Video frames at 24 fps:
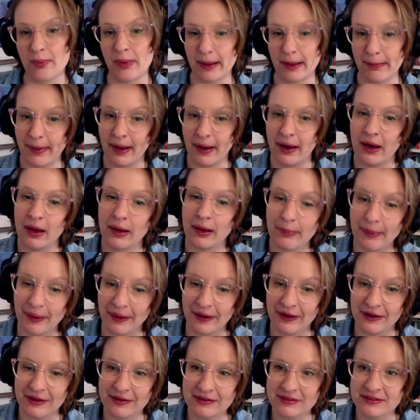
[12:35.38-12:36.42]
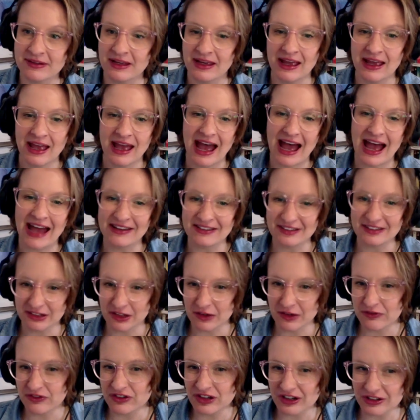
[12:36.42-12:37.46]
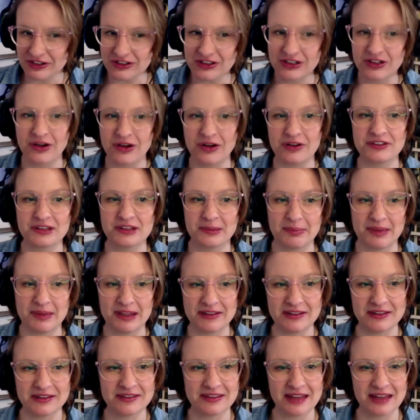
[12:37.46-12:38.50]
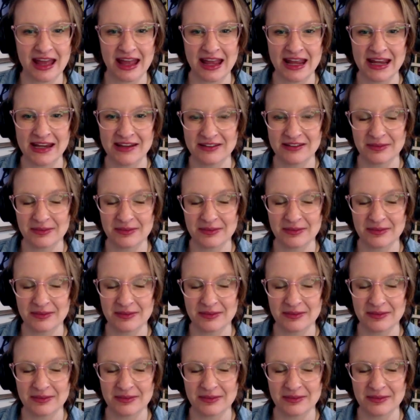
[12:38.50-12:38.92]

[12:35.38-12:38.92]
my purpose? And so you've just got something to say